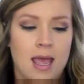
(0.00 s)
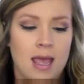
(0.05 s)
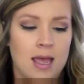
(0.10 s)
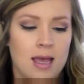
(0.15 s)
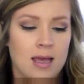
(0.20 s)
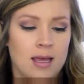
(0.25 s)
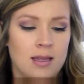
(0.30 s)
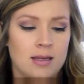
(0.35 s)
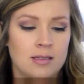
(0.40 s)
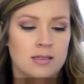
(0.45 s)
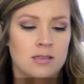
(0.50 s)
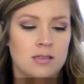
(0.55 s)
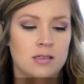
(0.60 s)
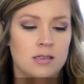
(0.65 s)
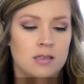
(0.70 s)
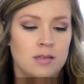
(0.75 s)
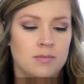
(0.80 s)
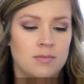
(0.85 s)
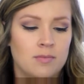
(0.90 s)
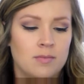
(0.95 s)

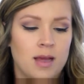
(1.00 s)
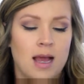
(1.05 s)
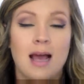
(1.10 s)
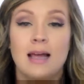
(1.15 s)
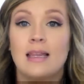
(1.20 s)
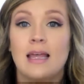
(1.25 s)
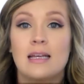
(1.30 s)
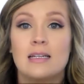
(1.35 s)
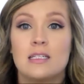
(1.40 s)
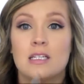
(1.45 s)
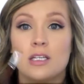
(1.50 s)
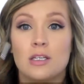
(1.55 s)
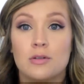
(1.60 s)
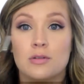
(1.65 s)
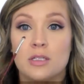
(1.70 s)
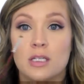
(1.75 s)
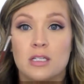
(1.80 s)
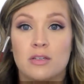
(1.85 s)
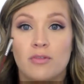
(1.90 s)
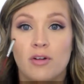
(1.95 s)
and I like to
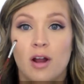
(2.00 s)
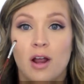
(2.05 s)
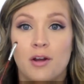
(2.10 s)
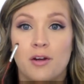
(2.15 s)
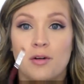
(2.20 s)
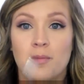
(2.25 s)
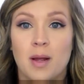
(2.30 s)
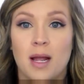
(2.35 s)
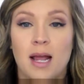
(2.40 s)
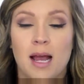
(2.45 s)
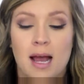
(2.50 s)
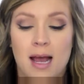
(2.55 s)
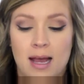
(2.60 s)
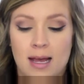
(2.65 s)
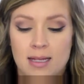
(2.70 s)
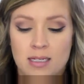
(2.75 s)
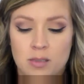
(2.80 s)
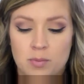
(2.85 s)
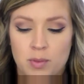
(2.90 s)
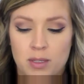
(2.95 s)
use this for under my
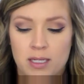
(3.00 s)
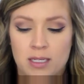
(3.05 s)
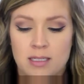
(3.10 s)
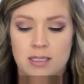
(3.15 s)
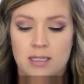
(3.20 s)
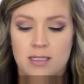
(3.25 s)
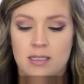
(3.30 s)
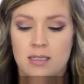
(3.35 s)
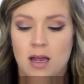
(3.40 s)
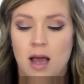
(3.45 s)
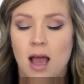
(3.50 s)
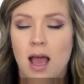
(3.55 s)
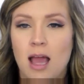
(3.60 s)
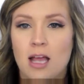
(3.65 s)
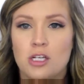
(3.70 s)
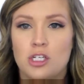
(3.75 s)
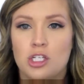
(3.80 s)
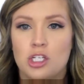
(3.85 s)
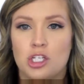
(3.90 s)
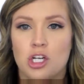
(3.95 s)
eyes because it's not
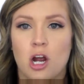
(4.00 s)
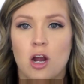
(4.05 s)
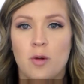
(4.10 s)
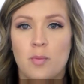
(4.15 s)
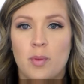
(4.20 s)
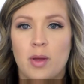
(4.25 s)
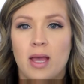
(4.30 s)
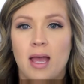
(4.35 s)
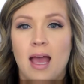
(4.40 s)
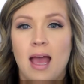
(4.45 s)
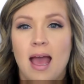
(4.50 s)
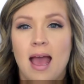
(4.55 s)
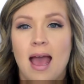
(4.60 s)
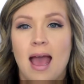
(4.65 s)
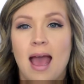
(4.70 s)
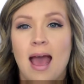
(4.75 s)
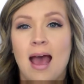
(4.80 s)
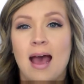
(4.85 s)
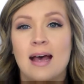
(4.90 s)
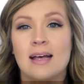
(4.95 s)
as sharp
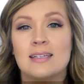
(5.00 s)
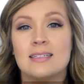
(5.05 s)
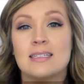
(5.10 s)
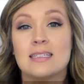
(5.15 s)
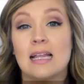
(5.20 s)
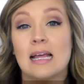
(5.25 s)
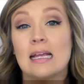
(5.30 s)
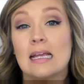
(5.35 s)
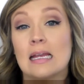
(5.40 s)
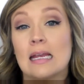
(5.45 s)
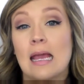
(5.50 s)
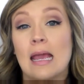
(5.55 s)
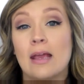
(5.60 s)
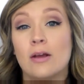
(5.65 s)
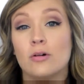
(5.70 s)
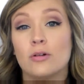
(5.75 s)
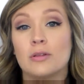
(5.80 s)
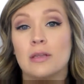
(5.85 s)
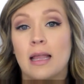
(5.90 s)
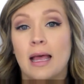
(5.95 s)
as like an
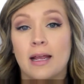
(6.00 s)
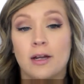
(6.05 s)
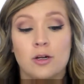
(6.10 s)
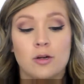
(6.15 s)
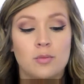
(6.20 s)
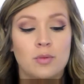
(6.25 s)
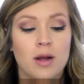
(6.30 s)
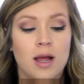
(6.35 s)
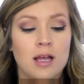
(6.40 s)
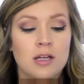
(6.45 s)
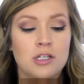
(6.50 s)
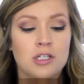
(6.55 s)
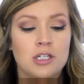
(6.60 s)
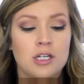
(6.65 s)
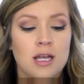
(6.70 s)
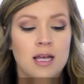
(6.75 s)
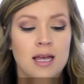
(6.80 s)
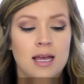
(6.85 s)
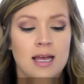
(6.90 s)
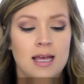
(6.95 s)
angled liner
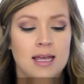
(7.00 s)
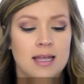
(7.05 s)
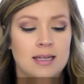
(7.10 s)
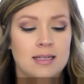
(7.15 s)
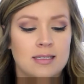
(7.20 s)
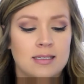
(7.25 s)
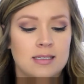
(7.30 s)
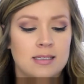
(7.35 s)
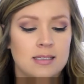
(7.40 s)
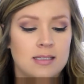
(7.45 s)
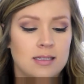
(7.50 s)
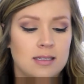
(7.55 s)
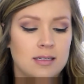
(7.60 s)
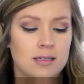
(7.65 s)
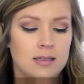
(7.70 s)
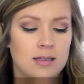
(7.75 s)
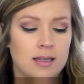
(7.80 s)
brush. It's